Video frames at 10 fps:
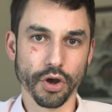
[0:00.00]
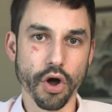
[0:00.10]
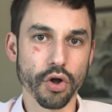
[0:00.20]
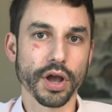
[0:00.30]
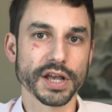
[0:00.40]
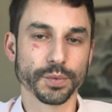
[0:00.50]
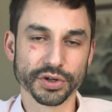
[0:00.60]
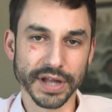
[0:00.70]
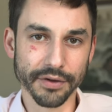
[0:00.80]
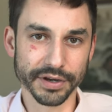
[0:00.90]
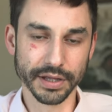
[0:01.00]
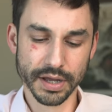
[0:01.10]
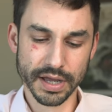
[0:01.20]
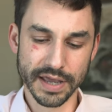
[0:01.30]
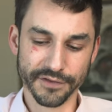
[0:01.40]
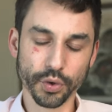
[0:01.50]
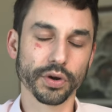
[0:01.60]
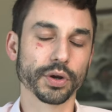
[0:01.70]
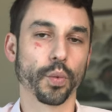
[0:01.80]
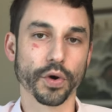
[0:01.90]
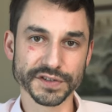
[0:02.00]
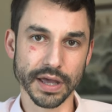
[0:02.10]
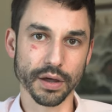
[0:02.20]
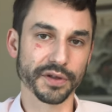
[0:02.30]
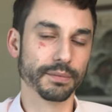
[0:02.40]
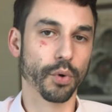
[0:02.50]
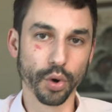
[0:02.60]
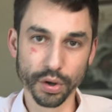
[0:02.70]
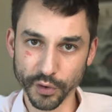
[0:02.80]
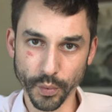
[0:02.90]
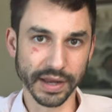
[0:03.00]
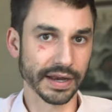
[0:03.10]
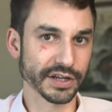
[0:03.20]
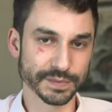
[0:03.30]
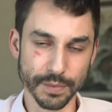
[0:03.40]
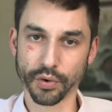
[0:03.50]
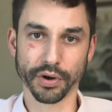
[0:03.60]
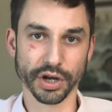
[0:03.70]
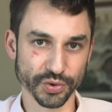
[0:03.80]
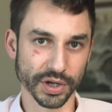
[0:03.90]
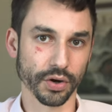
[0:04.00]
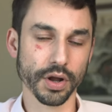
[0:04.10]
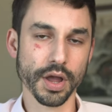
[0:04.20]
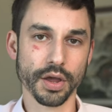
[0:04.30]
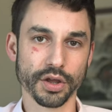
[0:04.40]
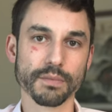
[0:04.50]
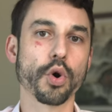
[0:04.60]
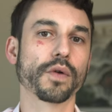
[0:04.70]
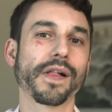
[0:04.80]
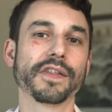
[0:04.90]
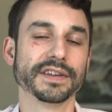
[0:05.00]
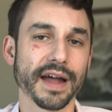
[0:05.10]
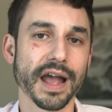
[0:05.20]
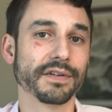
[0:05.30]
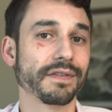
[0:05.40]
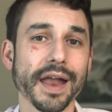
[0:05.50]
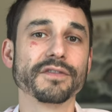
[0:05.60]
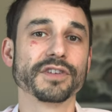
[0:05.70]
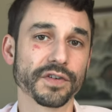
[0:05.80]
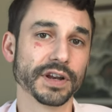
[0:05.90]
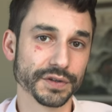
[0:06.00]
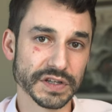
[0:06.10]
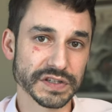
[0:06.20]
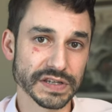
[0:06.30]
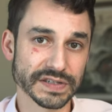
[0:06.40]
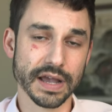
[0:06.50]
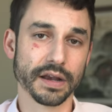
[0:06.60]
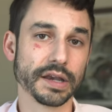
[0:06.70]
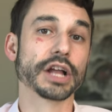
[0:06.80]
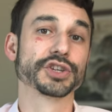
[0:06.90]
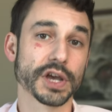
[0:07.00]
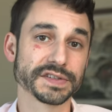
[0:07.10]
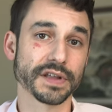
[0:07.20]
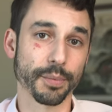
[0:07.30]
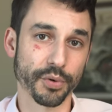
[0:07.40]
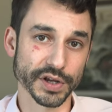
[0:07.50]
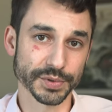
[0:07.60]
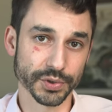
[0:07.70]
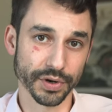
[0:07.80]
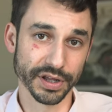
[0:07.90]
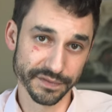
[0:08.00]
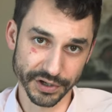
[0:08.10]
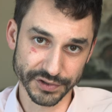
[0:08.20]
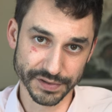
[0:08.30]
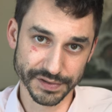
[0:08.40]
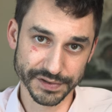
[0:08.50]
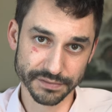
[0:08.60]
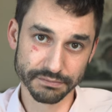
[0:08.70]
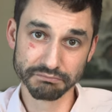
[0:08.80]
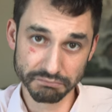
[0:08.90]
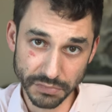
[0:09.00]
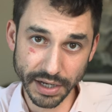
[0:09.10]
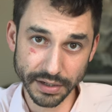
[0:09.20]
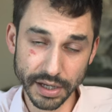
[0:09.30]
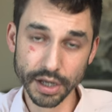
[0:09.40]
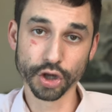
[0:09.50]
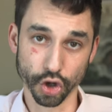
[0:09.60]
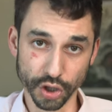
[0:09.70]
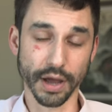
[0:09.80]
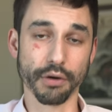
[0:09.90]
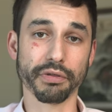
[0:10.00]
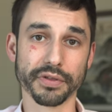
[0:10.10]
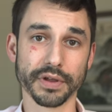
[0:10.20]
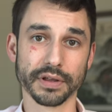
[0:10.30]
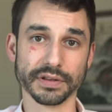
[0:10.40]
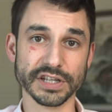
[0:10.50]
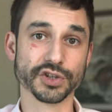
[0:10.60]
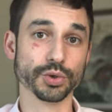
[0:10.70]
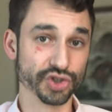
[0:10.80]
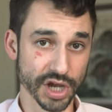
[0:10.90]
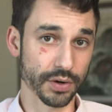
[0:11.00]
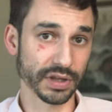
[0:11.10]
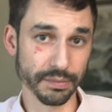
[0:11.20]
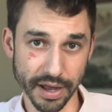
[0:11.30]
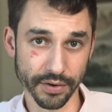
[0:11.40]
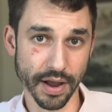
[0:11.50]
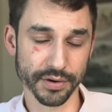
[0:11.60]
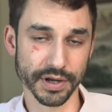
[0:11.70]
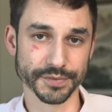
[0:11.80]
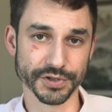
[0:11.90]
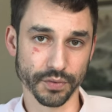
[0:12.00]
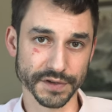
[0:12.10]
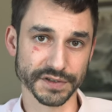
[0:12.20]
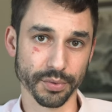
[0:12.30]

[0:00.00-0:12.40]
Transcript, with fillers: all cause mortality, if you are in worse health and more overweight and a smoker and a drinker, you're more likely to die of a lot of different illnesses, not just upper respiratory infections, right? Good health leads to generally better outcomes across the